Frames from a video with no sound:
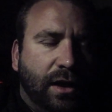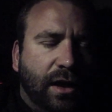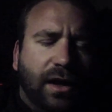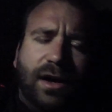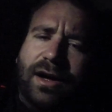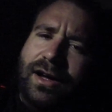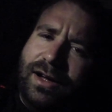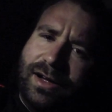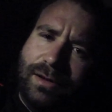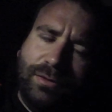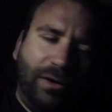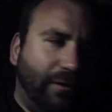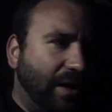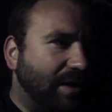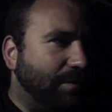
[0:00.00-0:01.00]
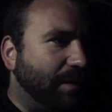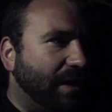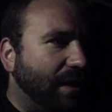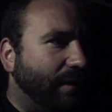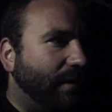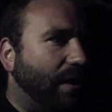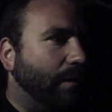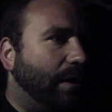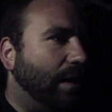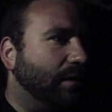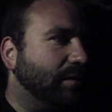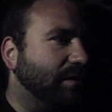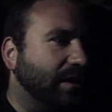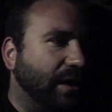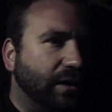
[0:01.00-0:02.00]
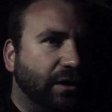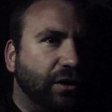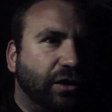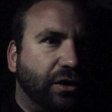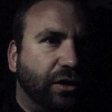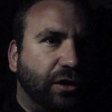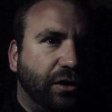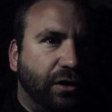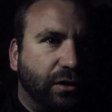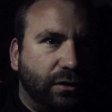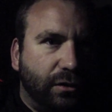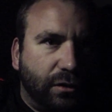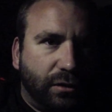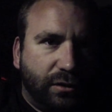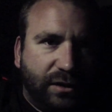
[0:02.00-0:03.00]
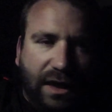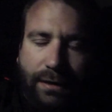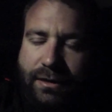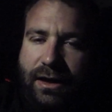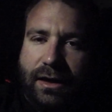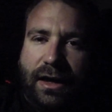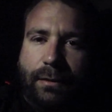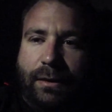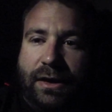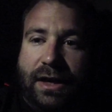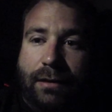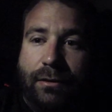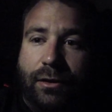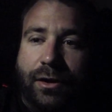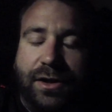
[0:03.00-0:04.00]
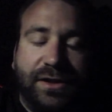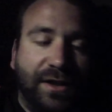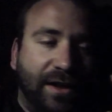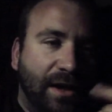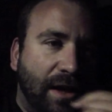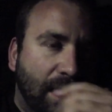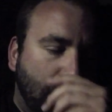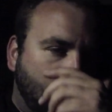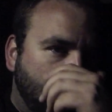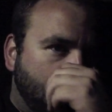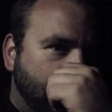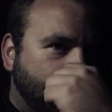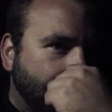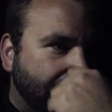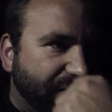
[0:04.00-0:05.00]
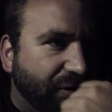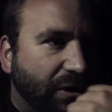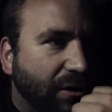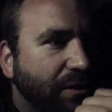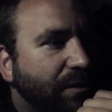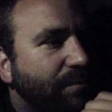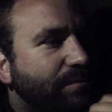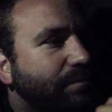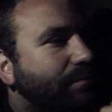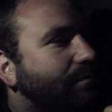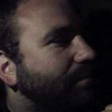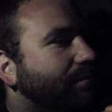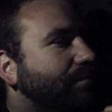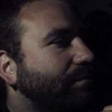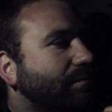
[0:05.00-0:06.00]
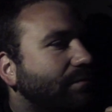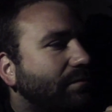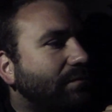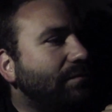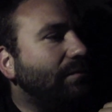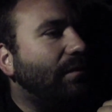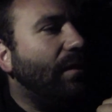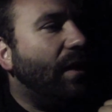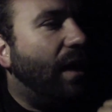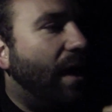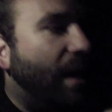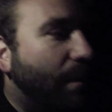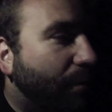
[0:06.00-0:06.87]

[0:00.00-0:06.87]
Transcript: I'm not explaining it very well. It's like a type of noise beside the trunk, and I'm